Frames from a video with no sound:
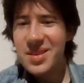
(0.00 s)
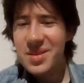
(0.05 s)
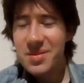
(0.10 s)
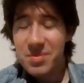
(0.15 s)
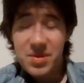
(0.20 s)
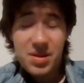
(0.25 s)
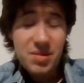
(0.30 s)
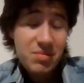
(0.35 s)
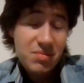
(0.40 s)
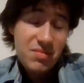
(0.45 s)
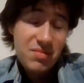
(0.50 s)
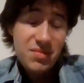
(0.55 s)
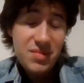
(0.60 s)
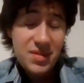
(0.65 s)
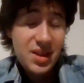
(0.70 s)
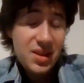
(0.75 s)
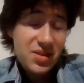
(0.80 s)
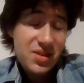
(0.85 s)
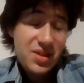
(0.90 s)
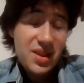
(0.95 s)
then
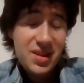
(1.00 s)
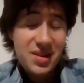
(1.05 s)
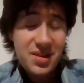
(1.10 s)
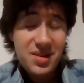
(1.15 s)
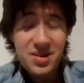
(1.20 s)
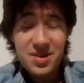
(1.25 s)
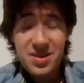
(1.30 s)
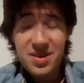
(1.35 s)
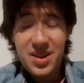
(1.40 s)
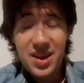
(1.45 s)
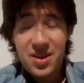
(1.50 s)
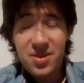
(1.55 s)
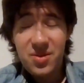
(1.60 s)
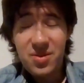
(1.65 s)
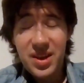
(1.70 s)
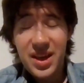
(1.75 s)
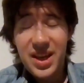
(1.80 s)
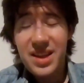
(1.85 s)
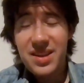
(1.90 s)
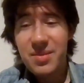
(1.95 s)
they
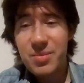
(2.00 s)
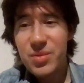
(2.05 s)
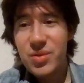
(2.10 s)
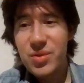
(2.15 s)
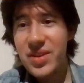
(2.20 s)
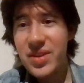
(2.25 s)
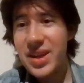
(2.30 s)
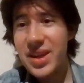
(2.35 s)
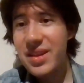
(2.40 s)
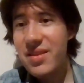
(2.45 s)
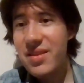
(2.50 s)
don't get the movie.